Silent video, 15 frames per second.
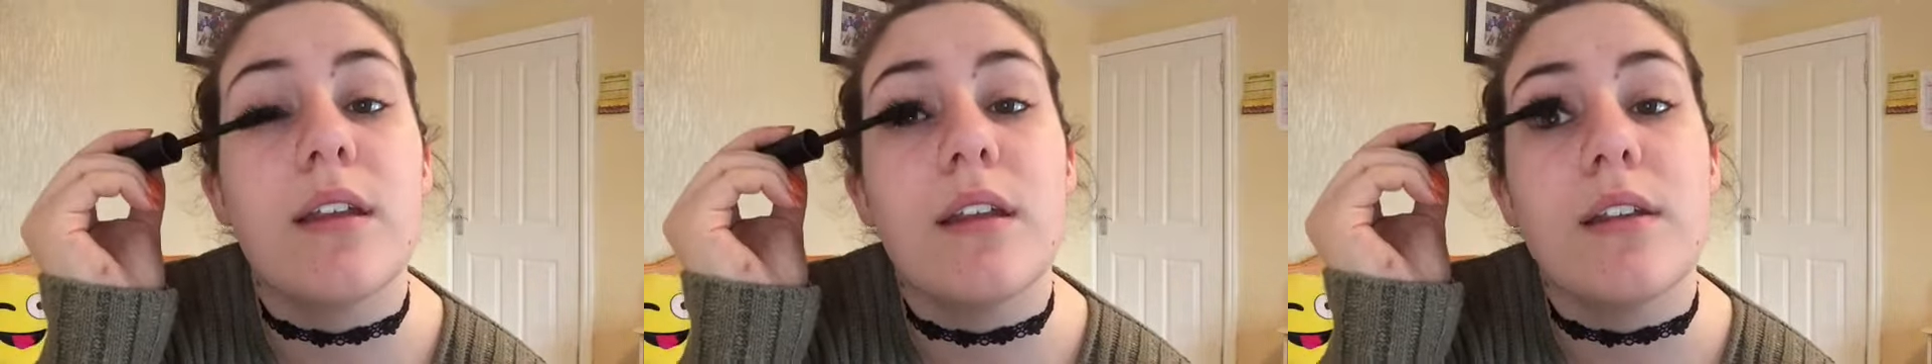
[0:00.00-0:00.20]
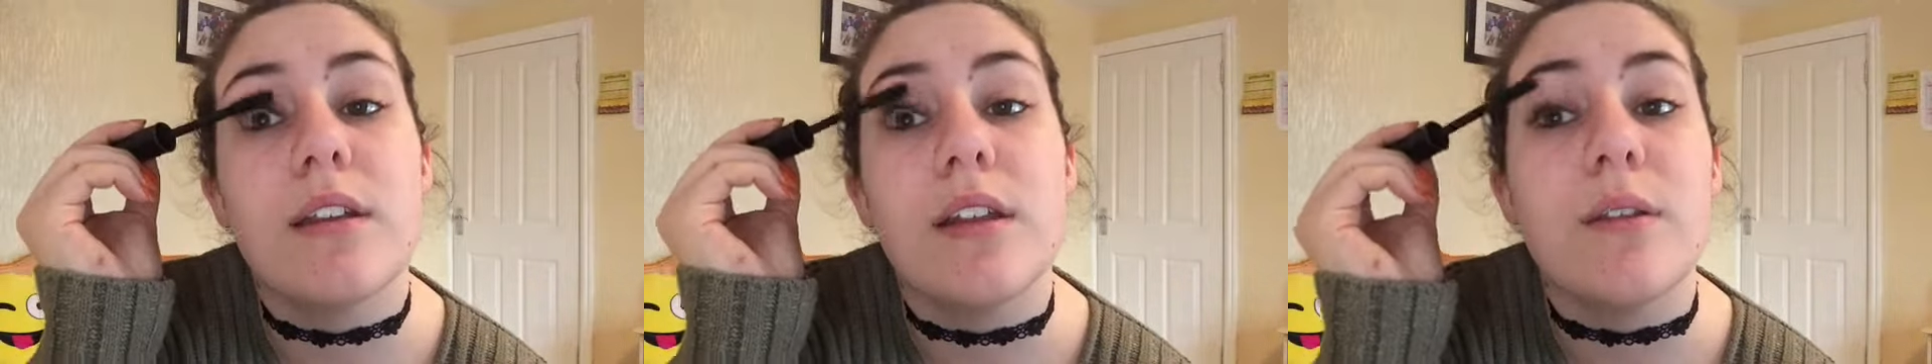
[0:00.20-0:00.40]

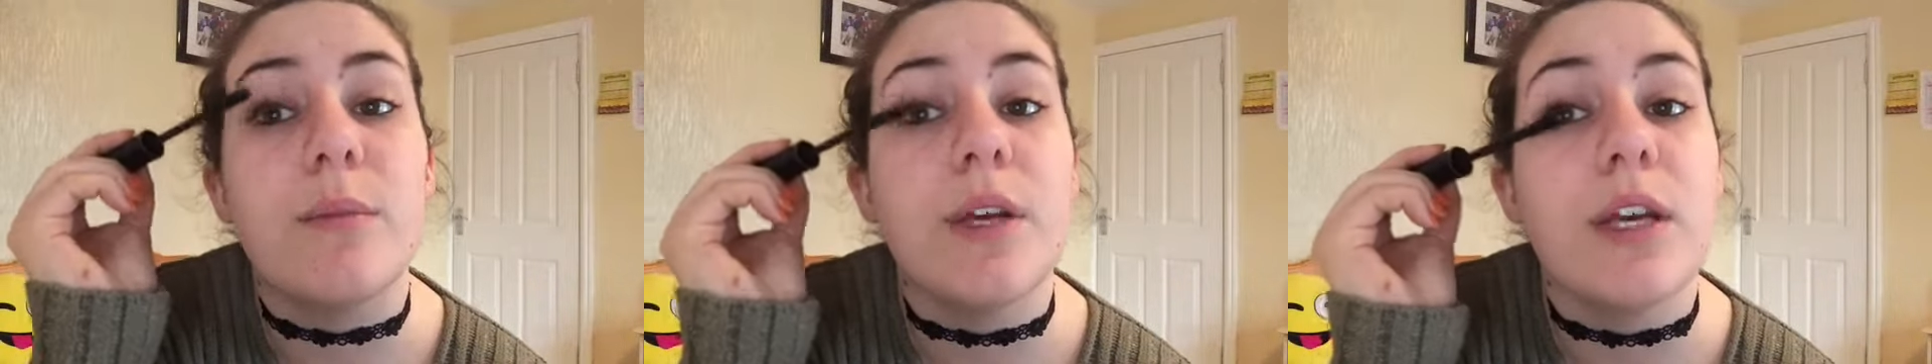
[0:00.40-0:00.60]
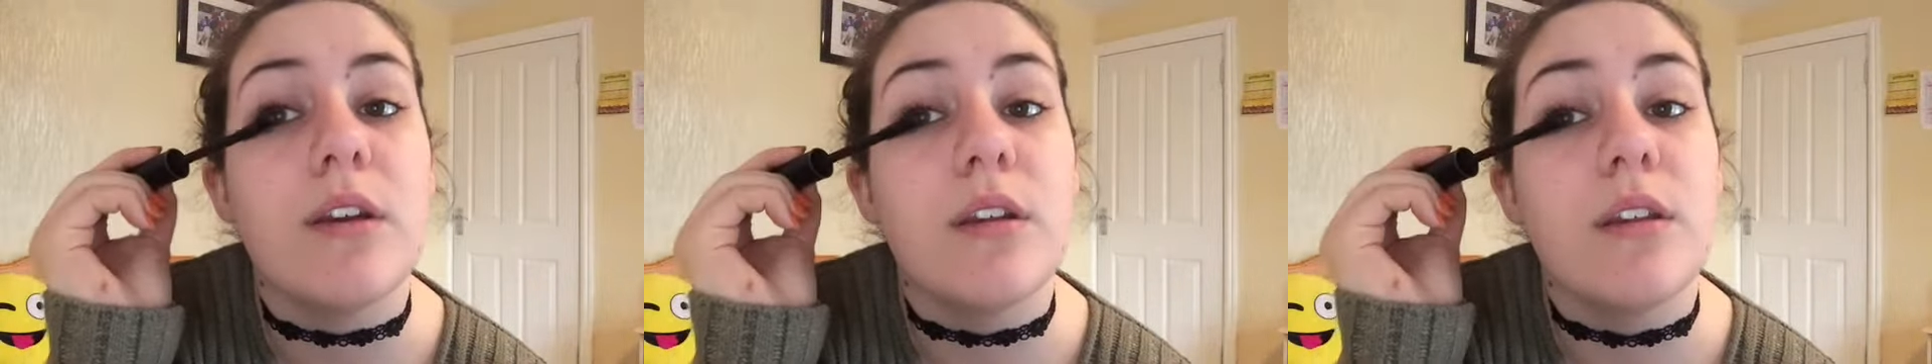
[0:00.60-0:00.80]
I did
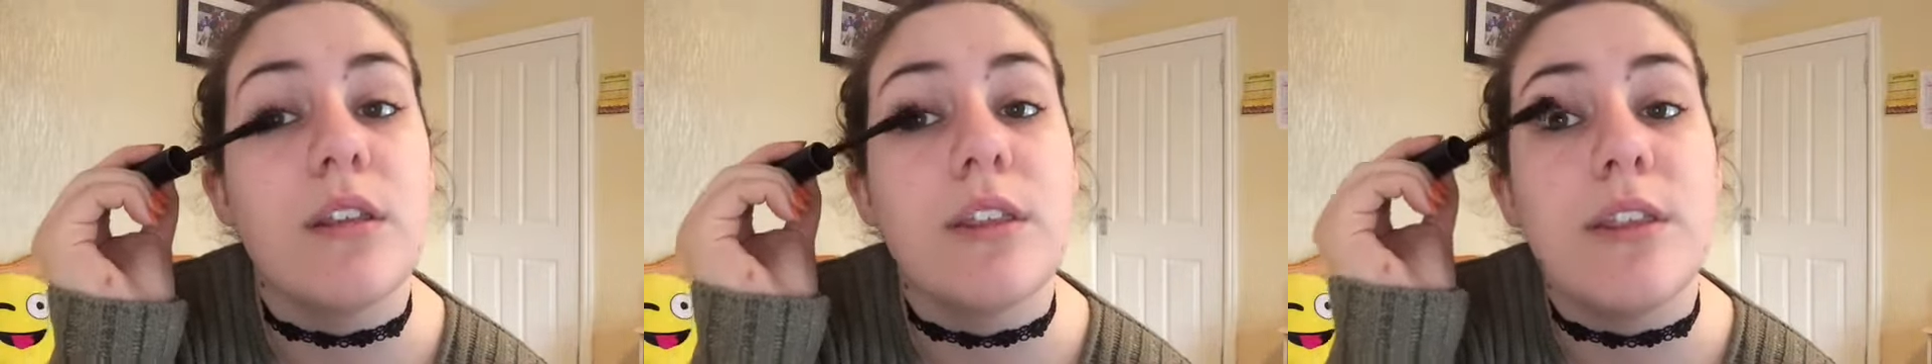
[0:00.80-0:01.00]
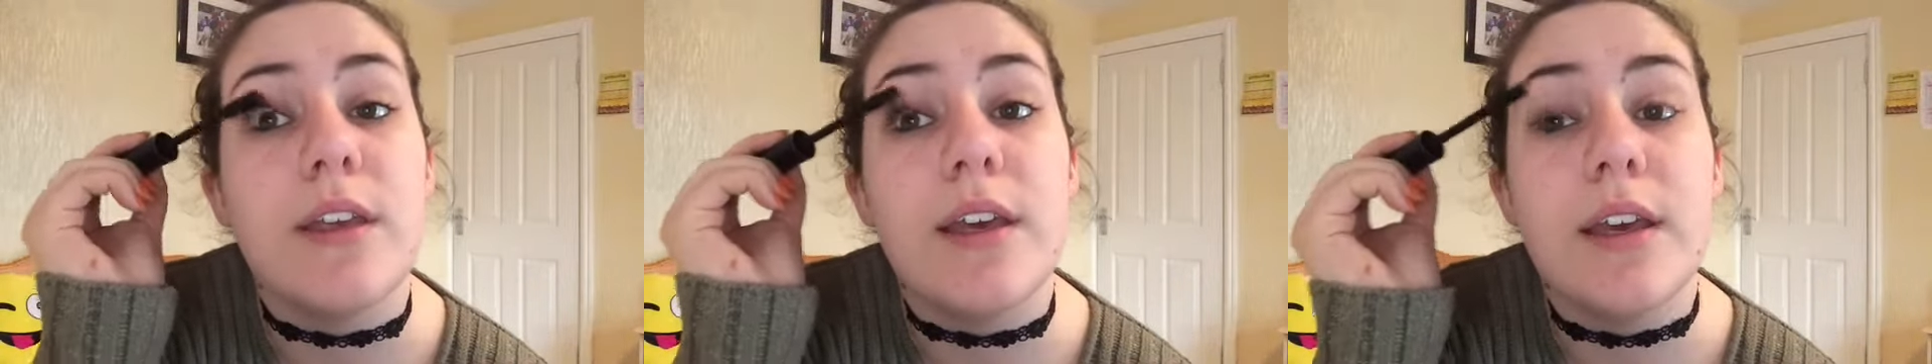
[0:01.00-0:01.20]
my own
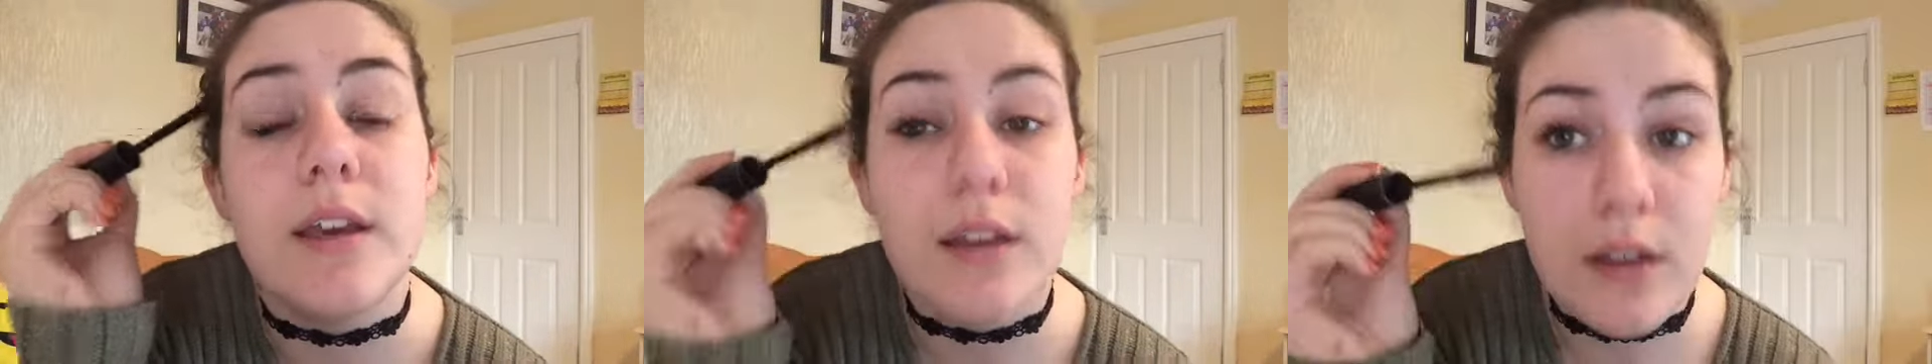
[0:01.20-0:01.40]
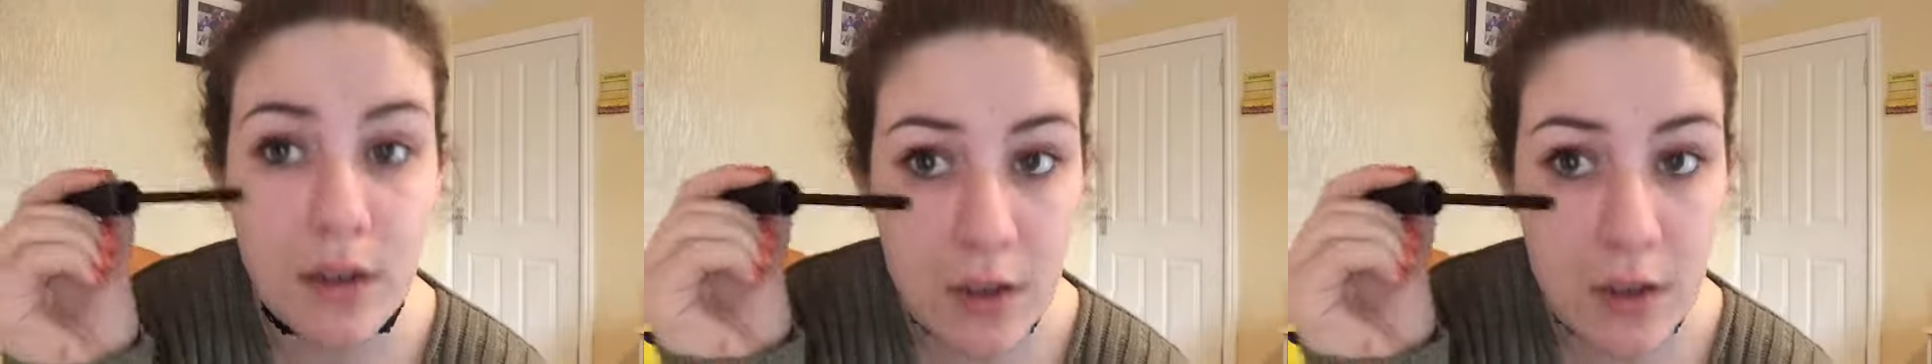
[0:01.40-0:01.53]
thing,